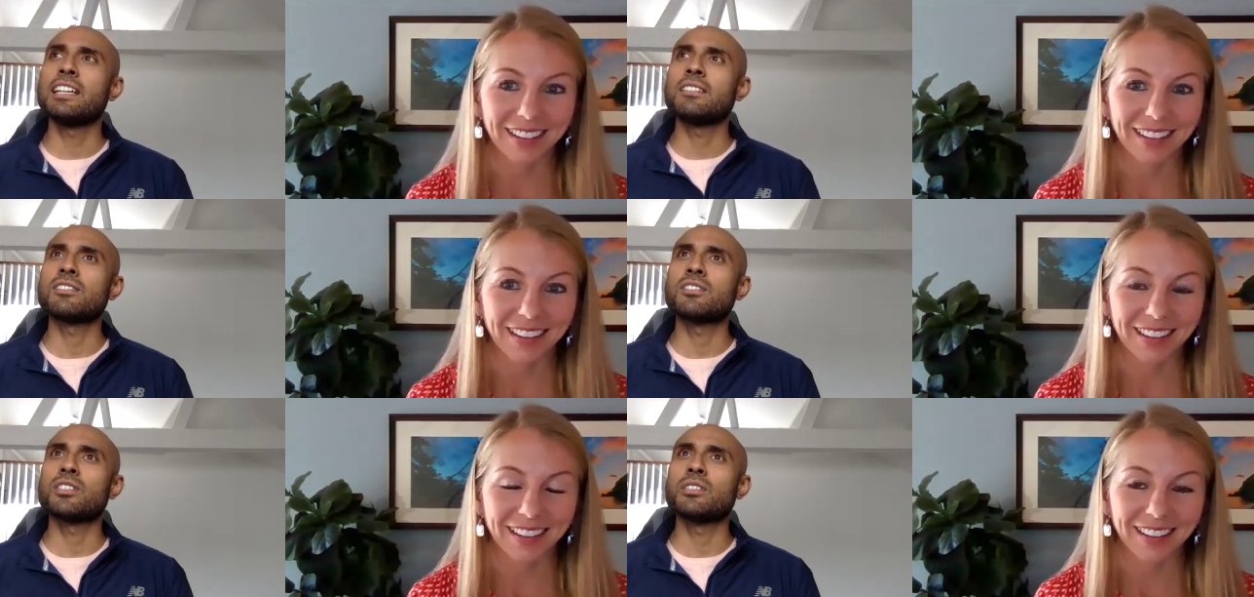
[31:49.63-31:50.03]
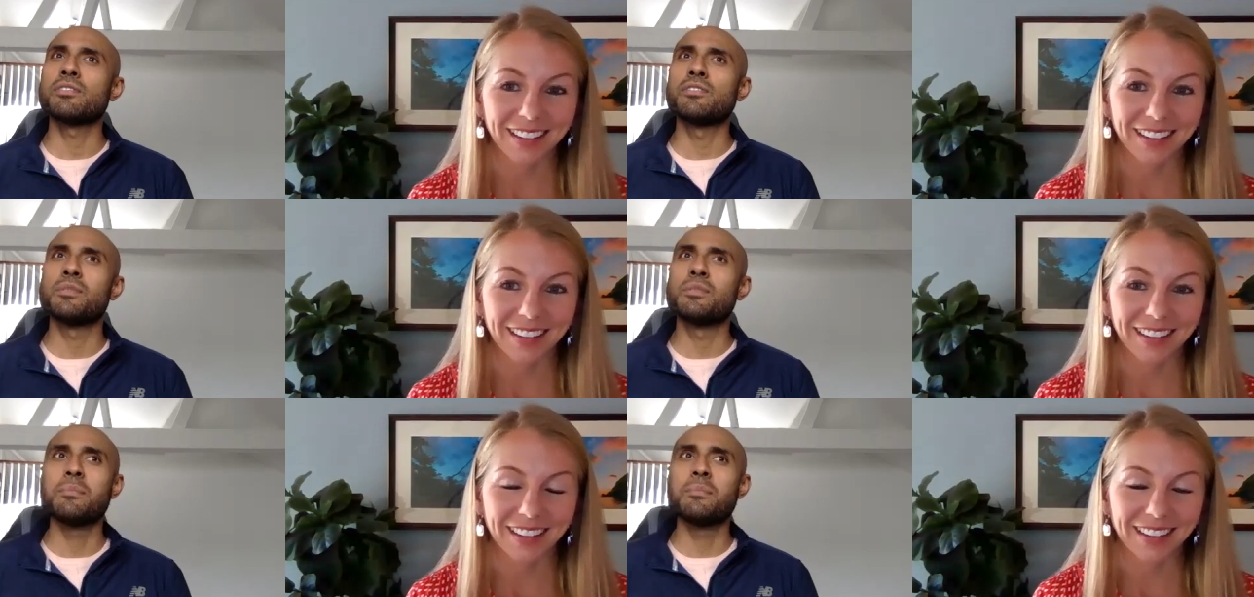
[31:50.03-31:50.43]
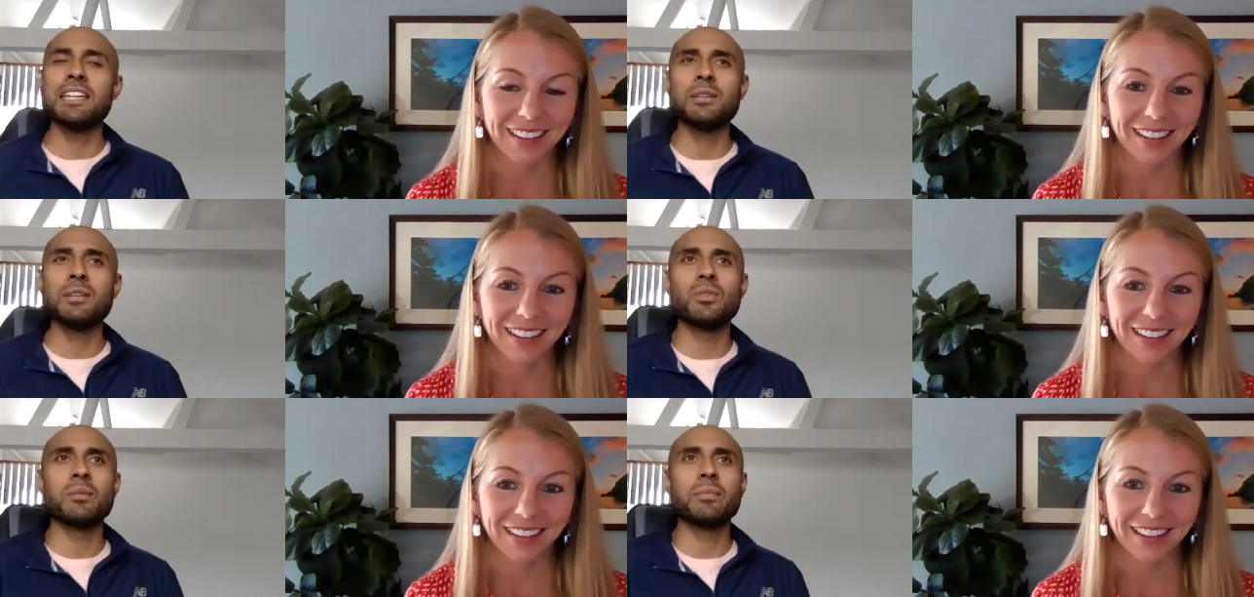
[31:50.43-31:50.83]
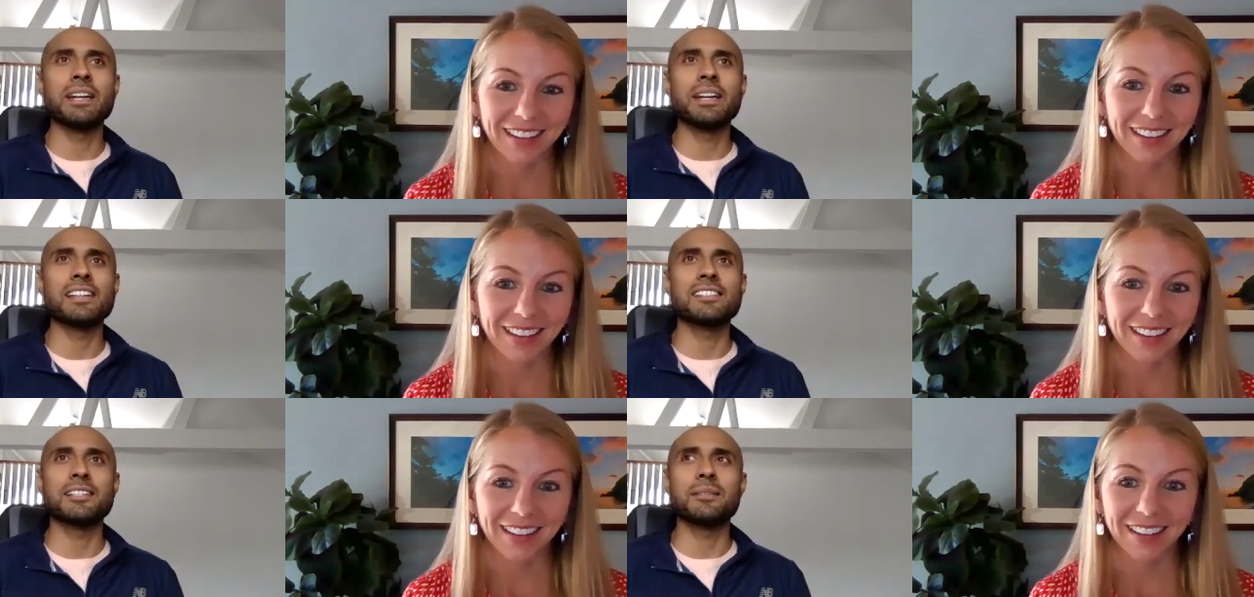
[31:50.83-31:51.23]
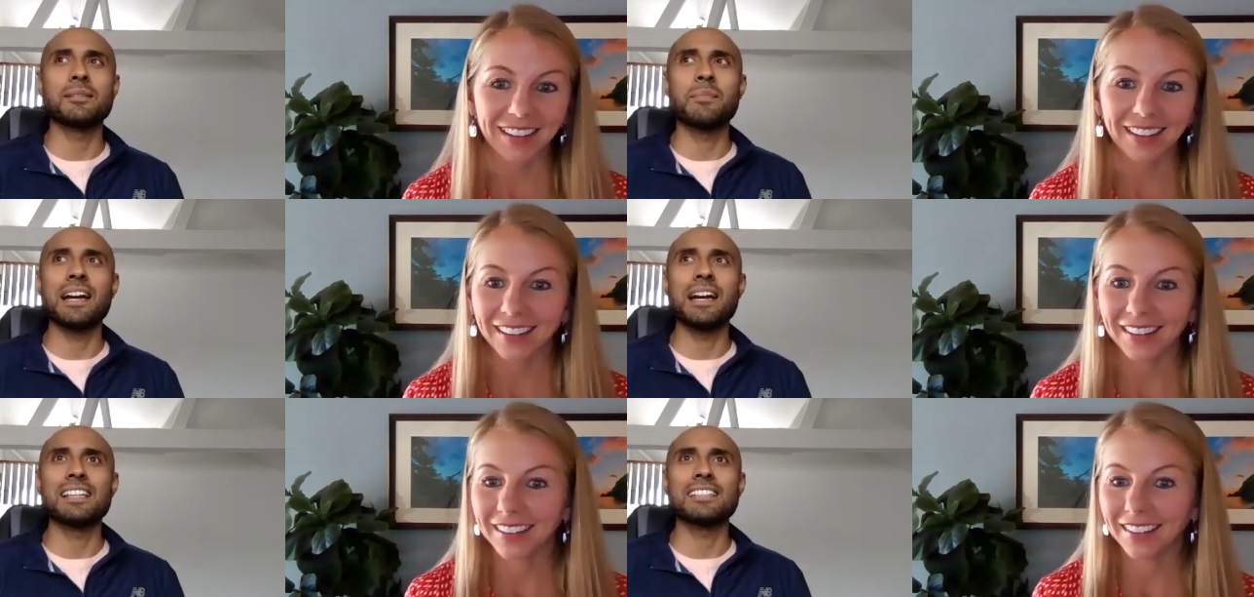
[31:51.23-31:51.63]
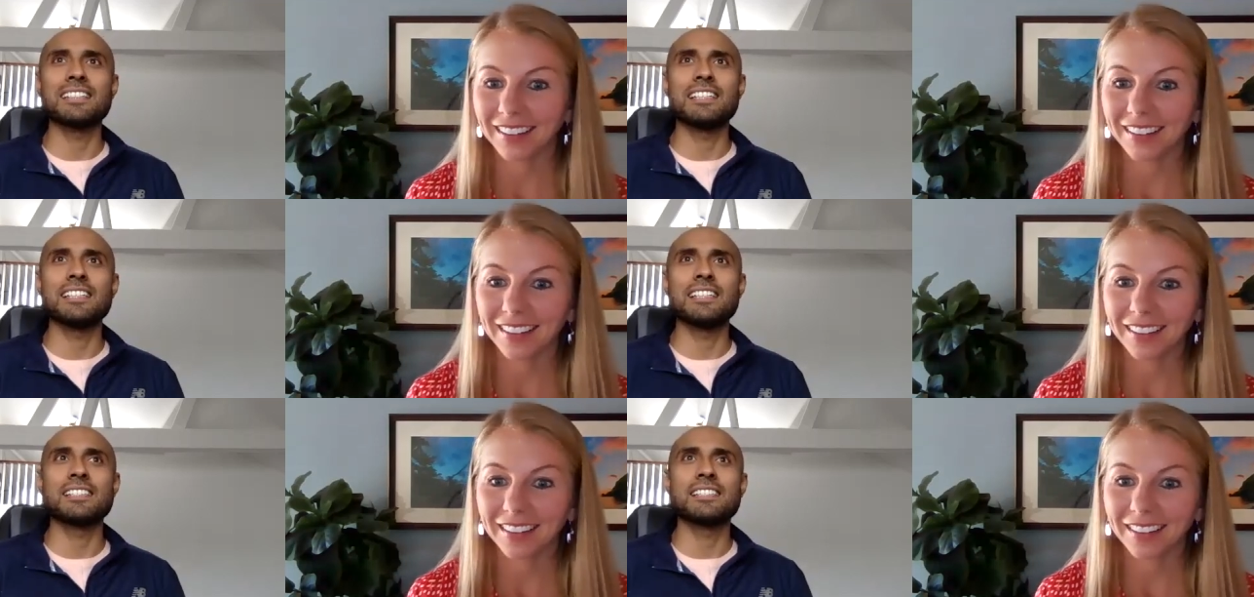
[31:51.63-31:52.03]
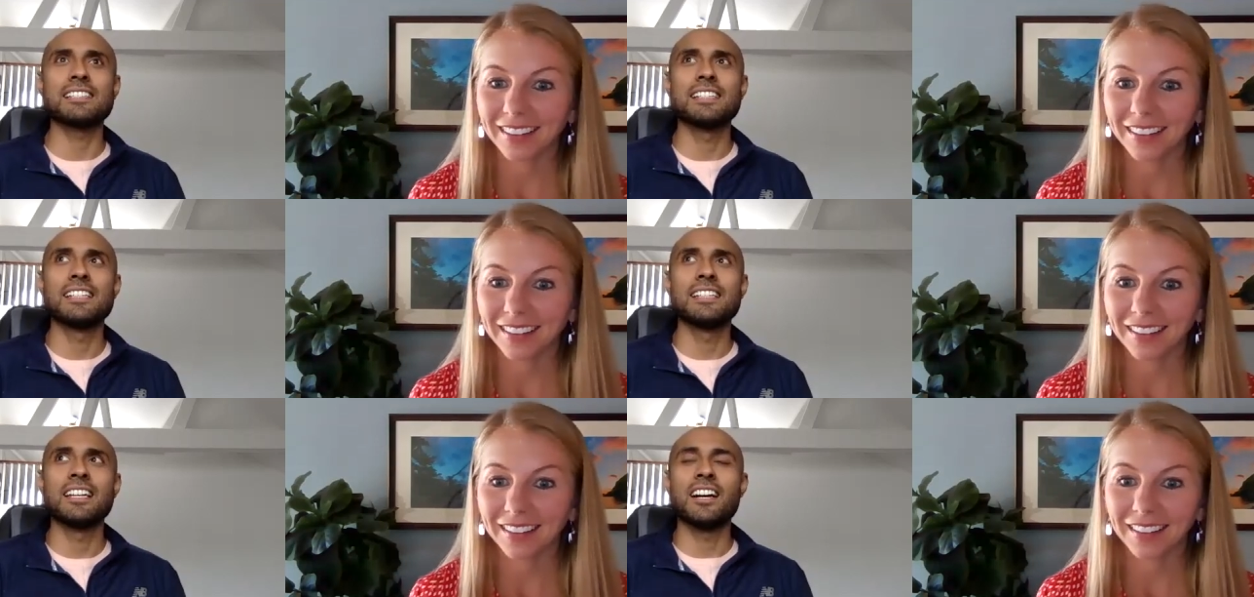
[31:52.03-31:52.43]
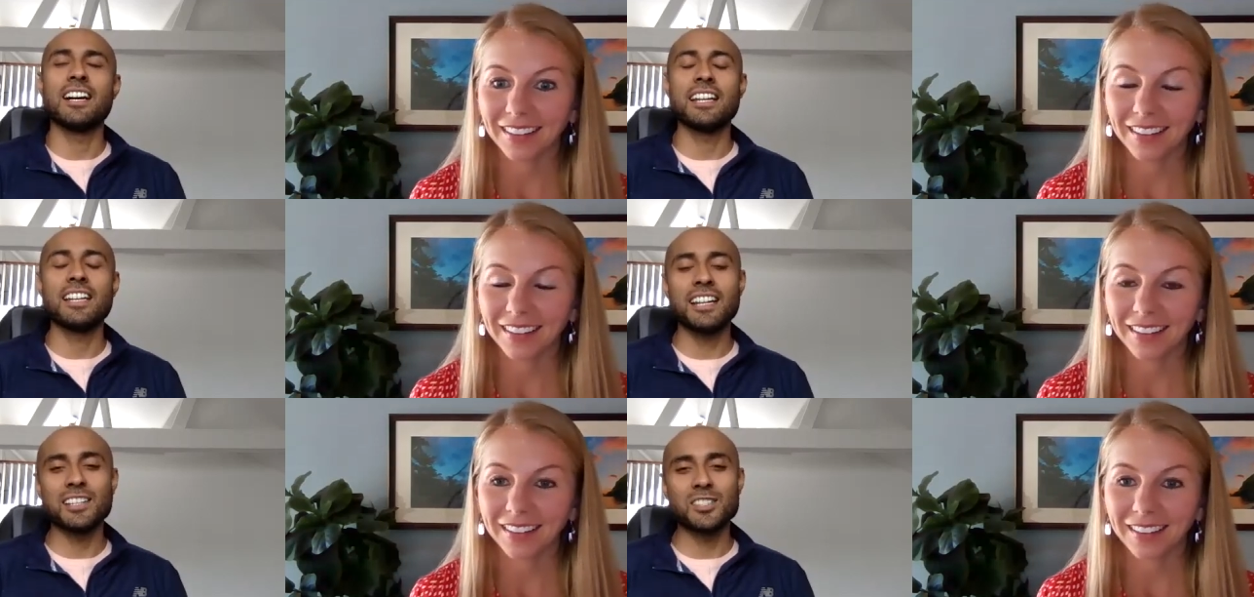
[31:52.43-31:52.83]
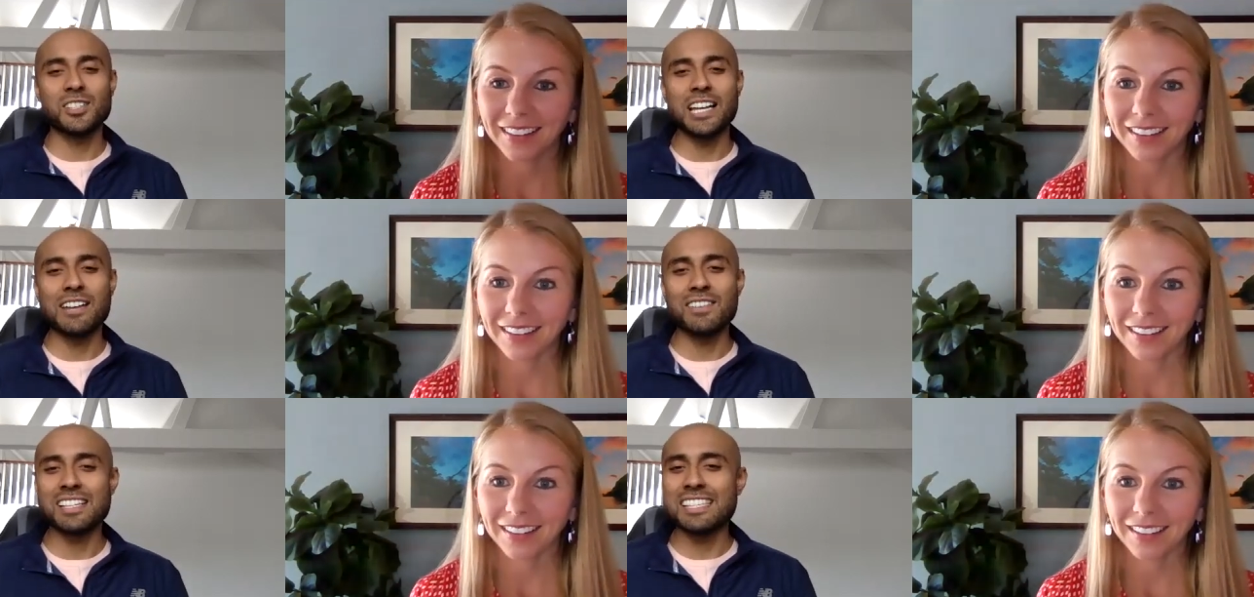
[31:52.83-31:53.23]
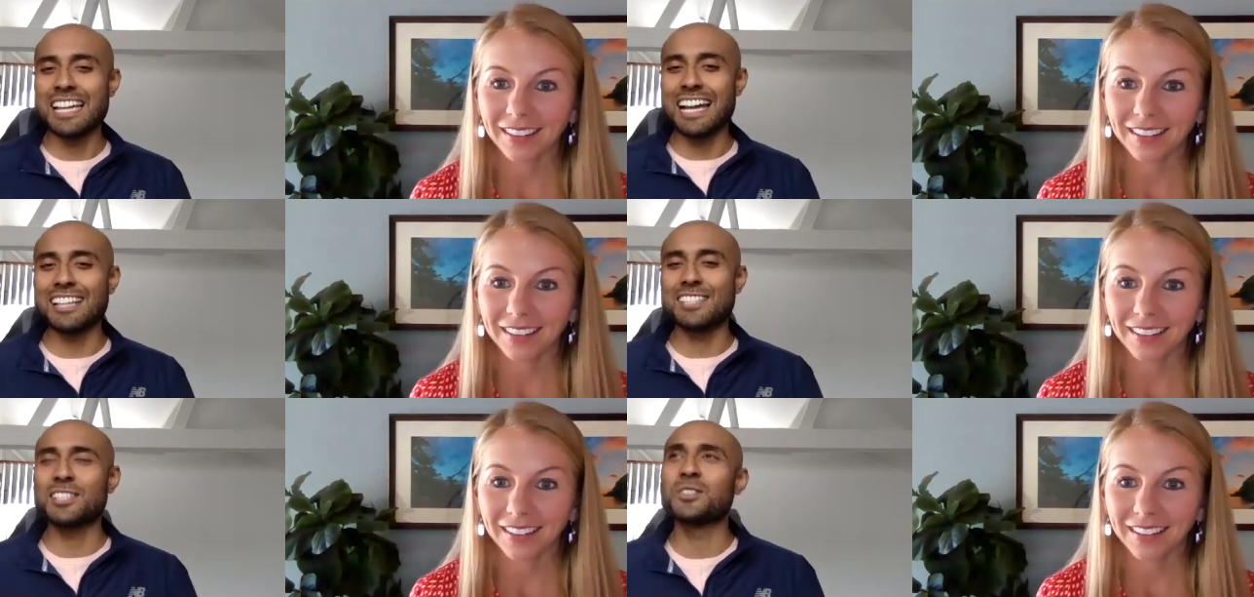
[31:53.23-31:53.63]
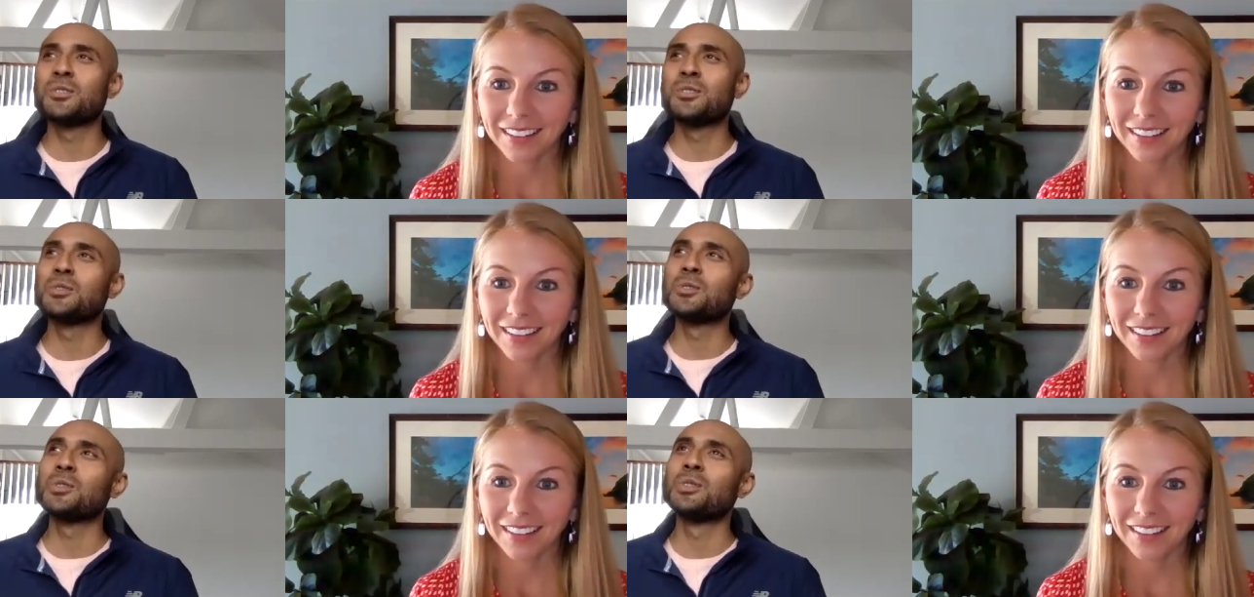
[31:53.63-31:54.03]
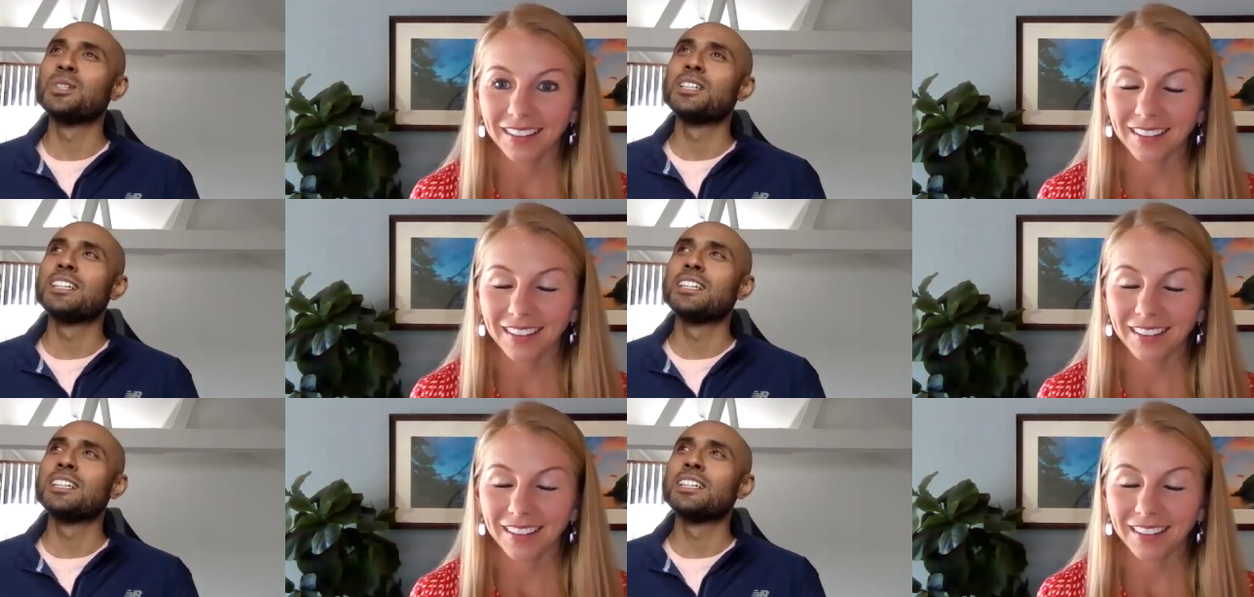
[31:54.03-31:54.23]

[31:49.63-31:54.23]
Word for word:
Speaker 1: so for me, what makes an impact is I like to have a tactical.